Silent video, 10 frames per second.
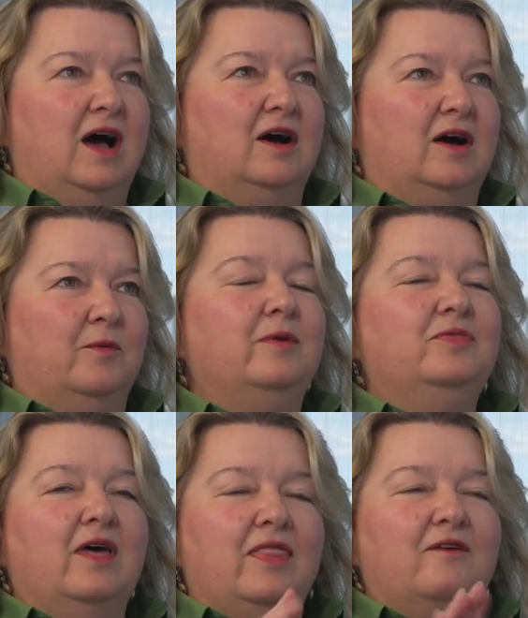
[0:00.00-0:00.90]

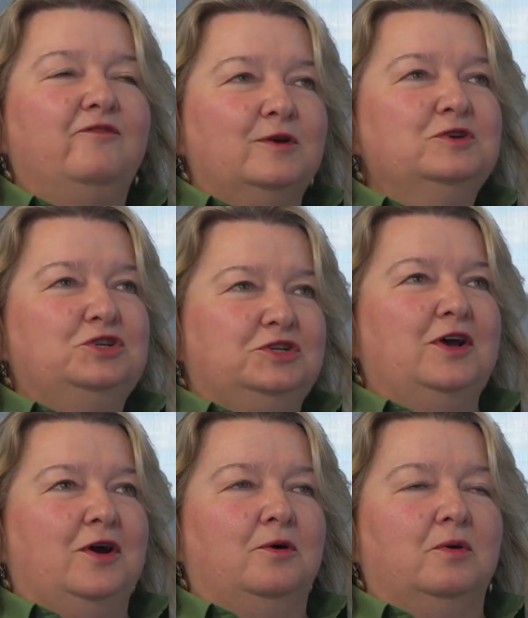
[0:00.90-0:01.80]
Now, the first
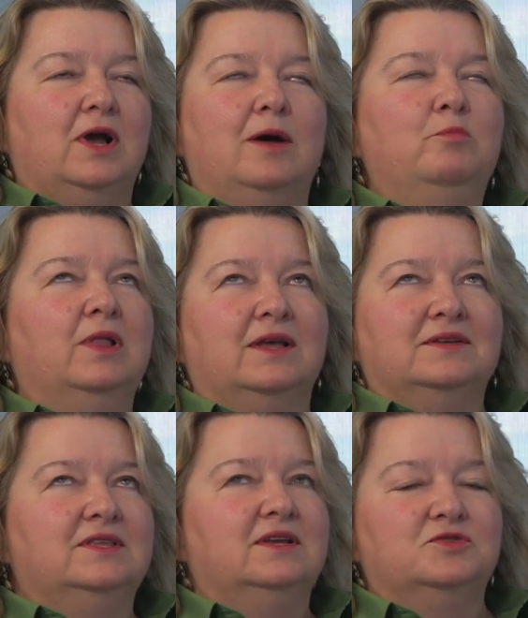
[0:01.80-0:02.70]
show, God
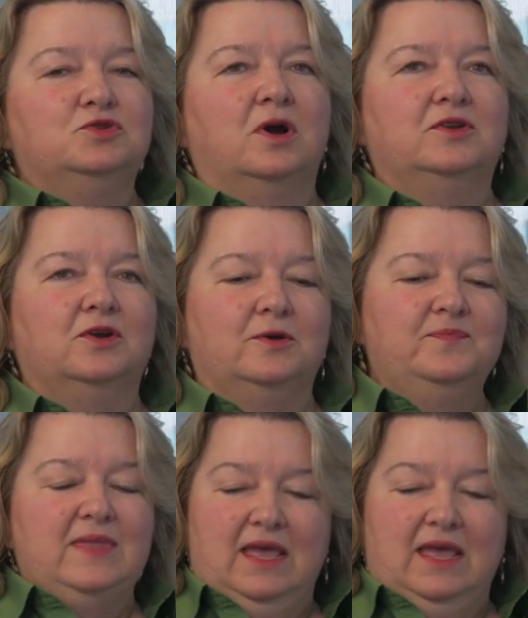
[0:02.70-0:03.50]
bless the instructor,